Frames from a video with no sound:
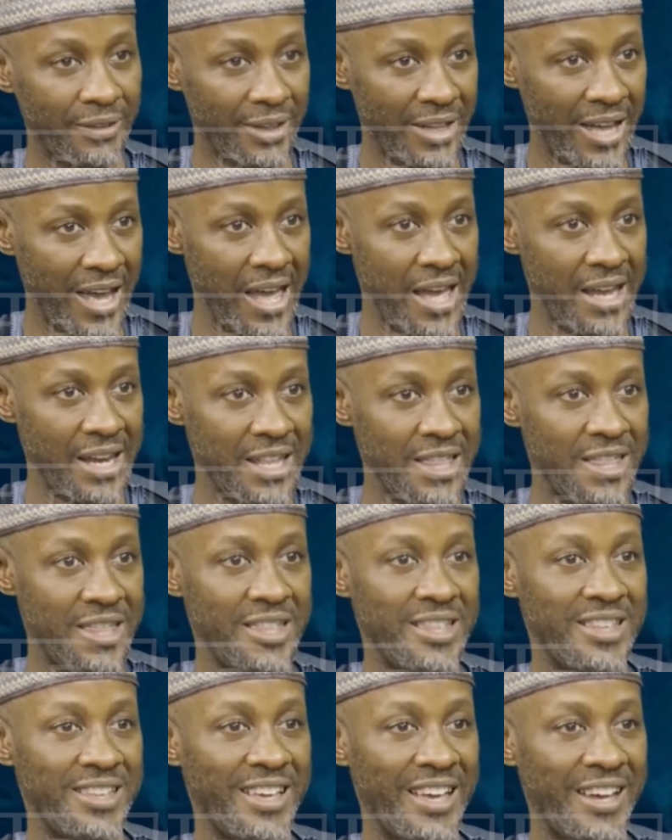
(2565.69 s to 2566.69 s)
the, their
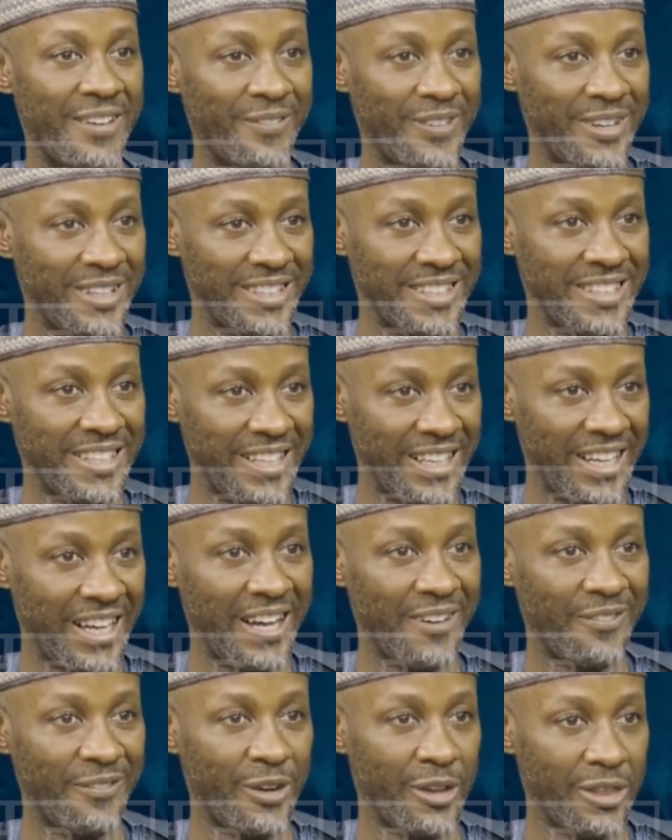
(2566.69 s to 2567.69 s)
energy, everything they
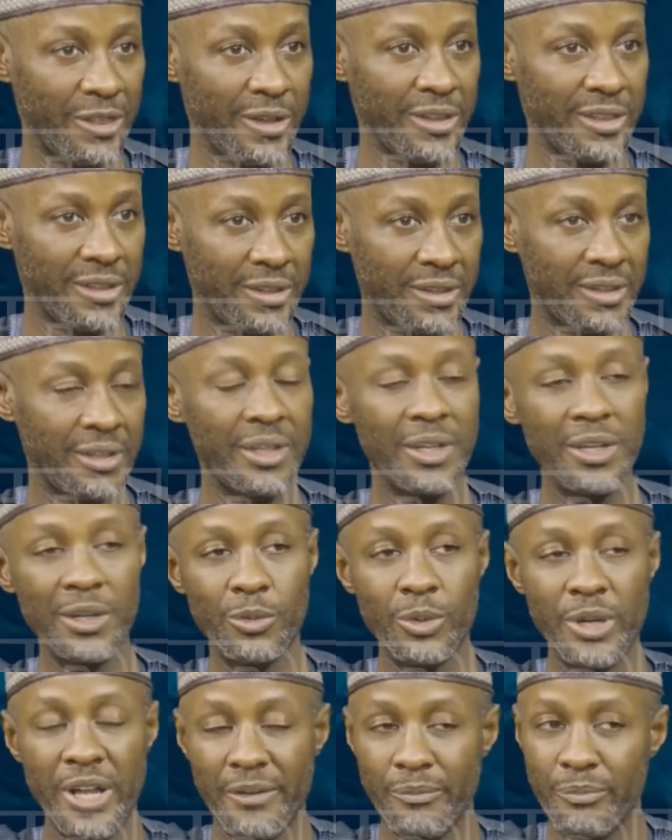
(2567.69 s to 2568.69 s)
have, resources
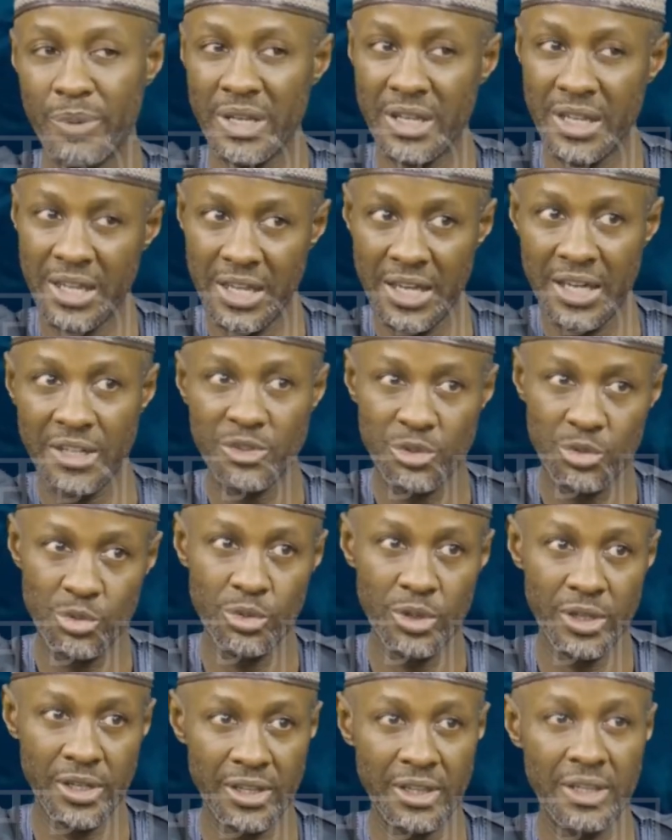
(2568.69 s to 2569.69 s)
mm. would have been geared
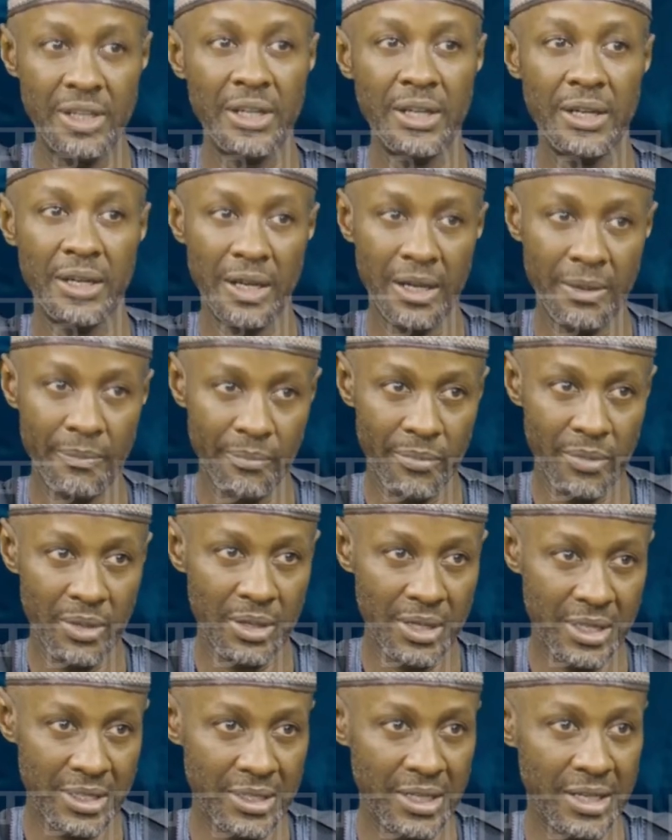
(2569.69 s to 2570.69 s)
towards Um,
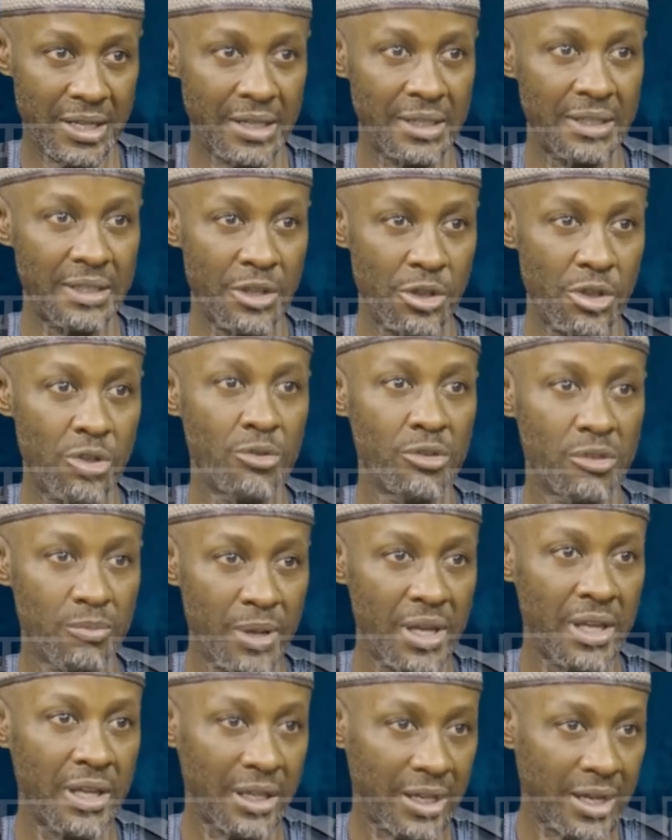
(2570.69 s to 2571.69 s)
the issue the
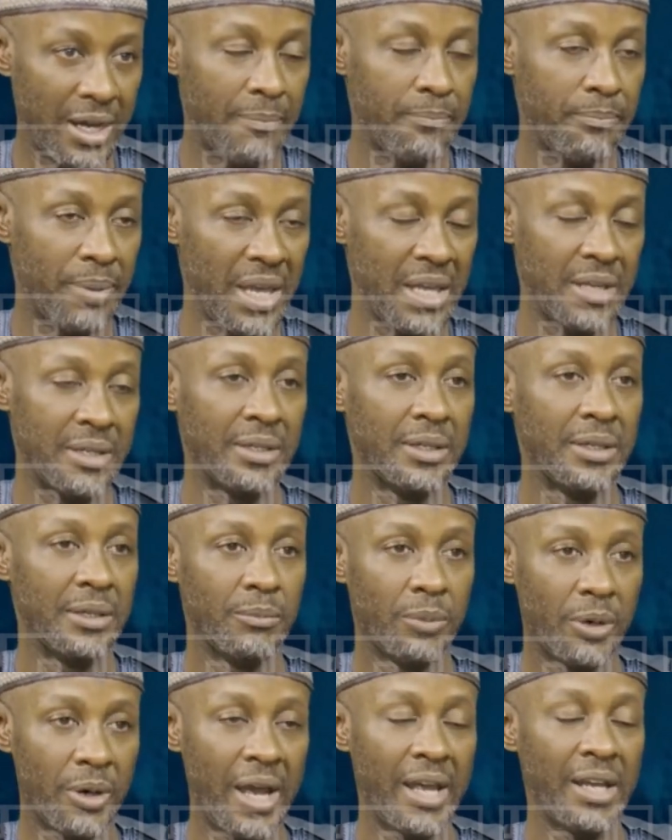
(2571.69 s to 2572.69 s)
issues-based campaign.
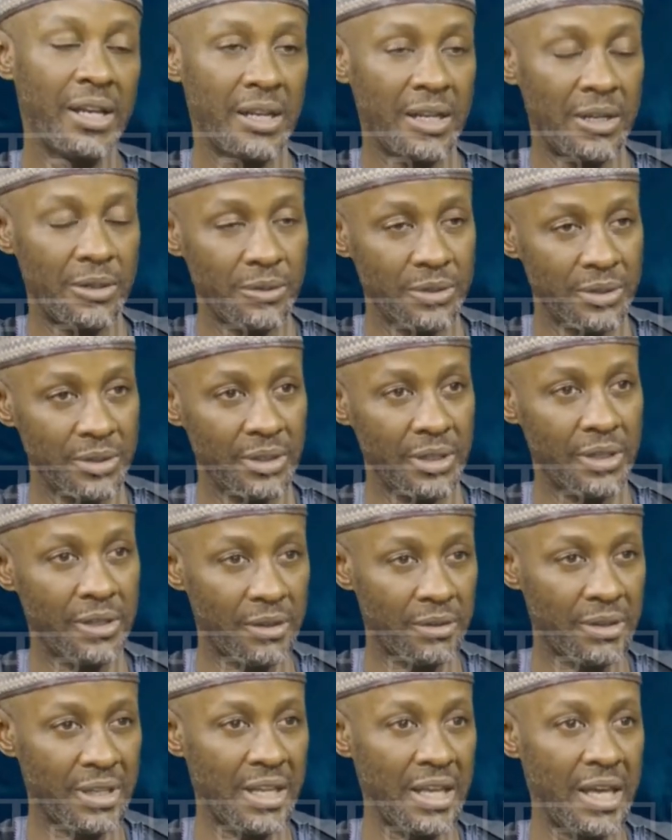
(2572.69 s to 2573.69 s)
Mm. But right now,
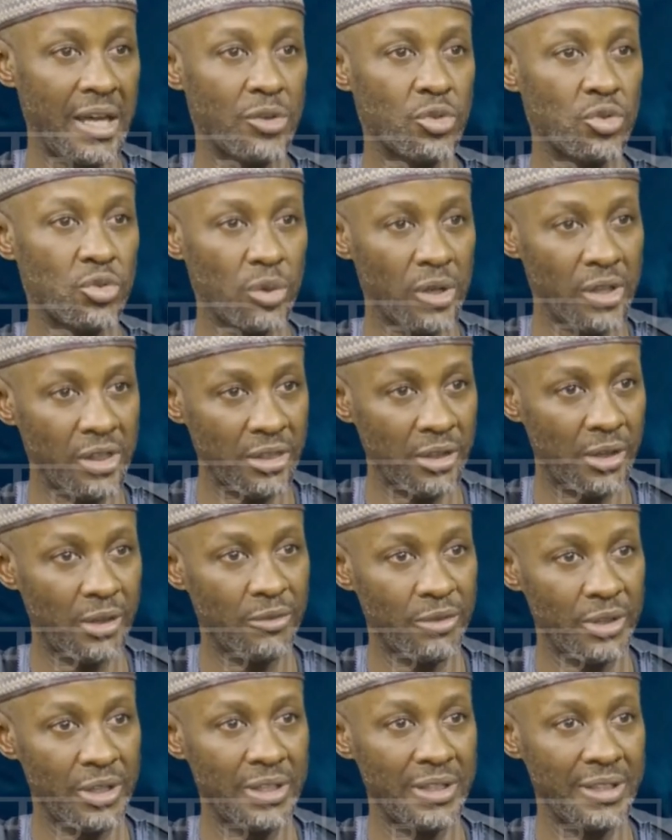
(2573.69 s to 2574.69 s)
it's geared towards
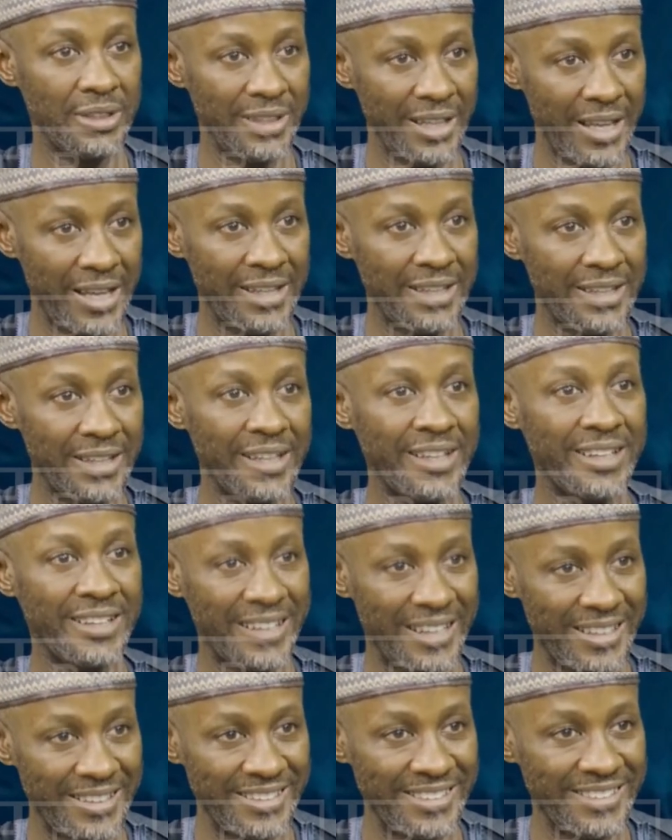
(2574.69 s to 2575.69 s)
solving internal
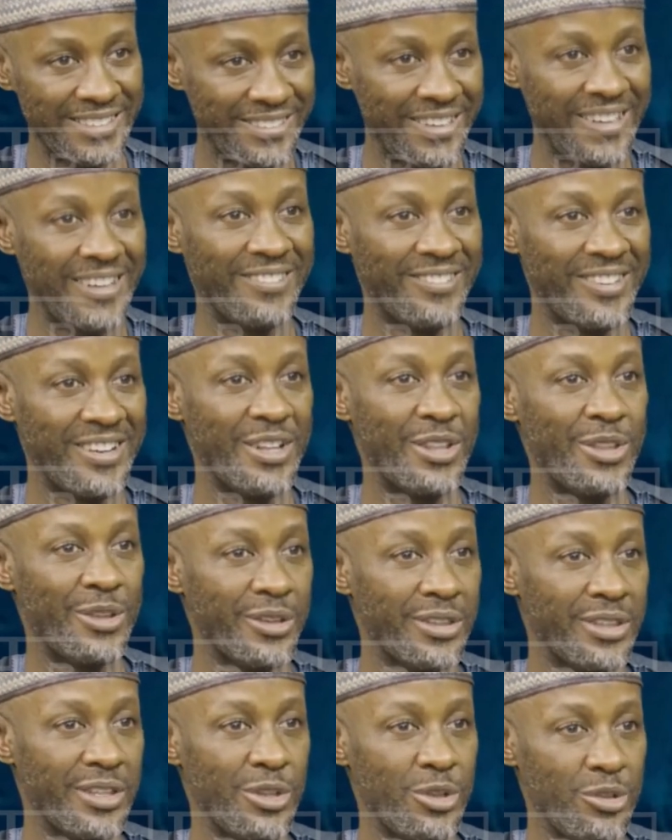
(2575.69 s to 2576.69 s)
ethnic issues and re
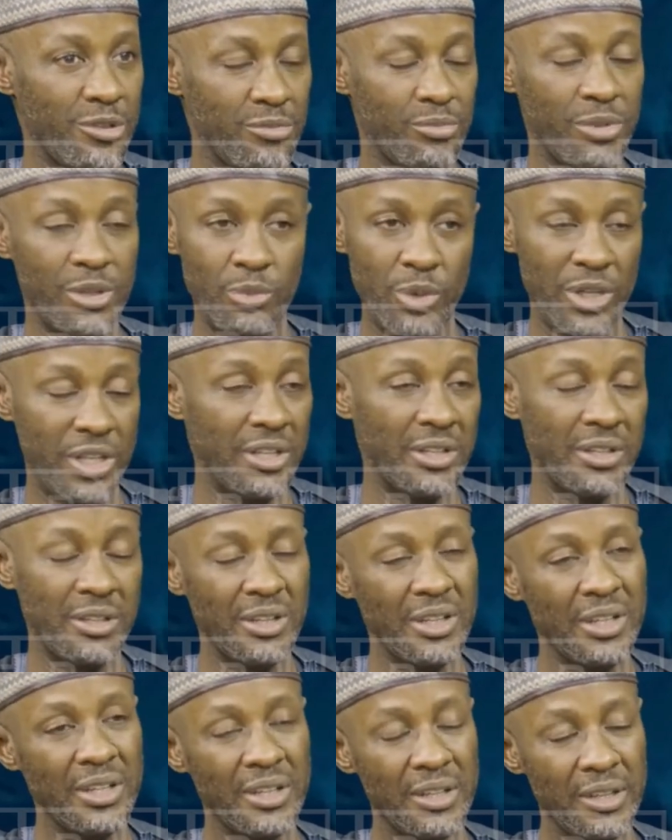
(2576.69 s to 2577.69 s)
religious issues within
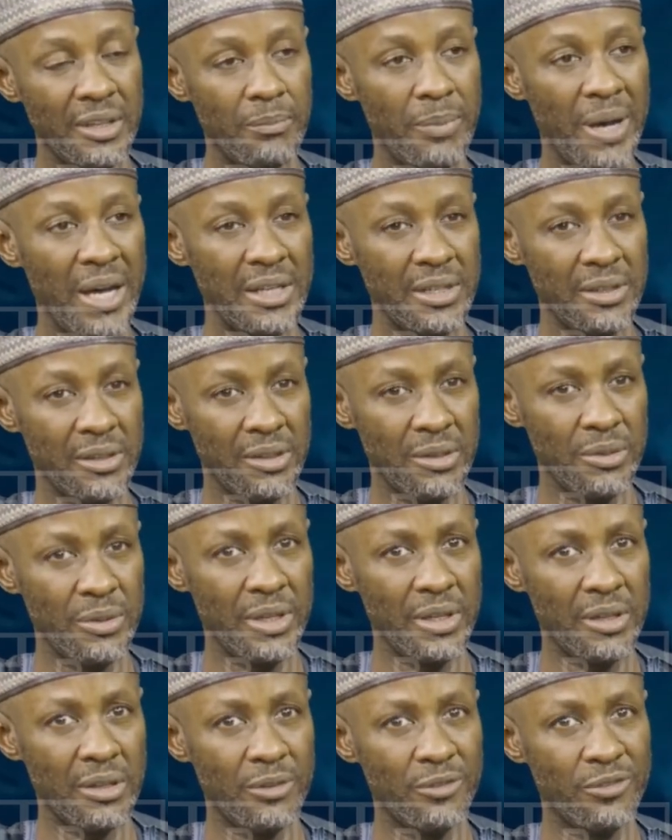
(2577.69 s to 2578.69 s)
the party. So
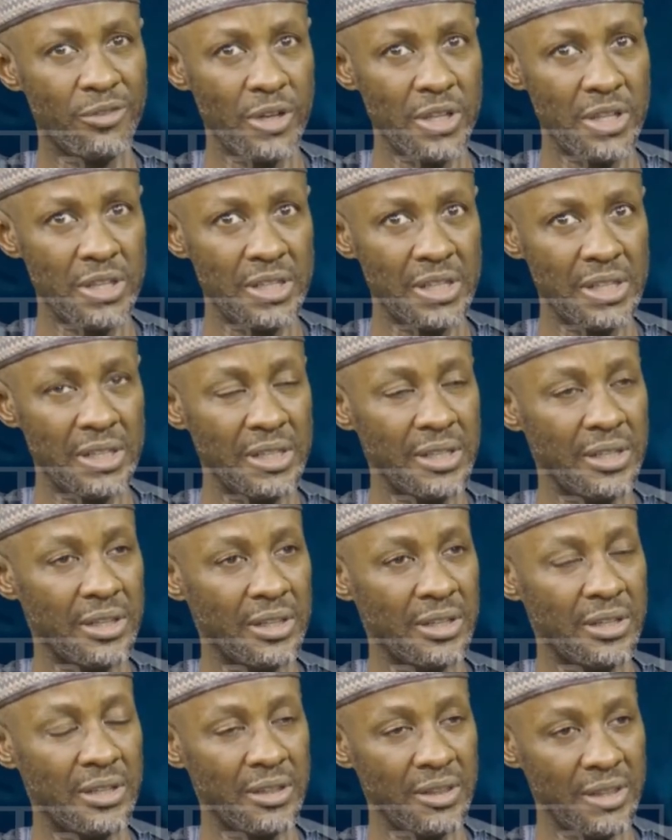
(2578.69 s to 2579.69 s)
it's unfortunately
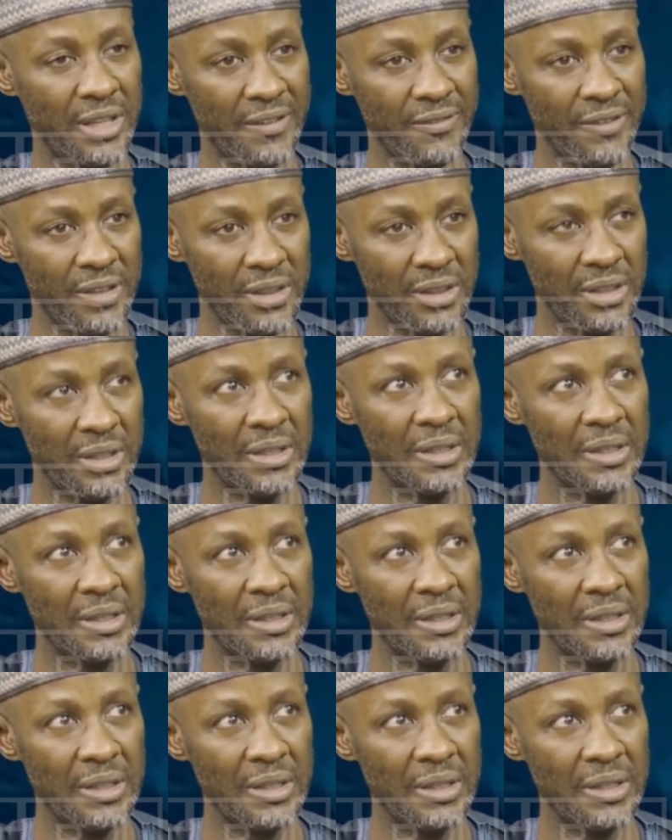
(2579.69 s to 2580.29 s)
it's a disservice.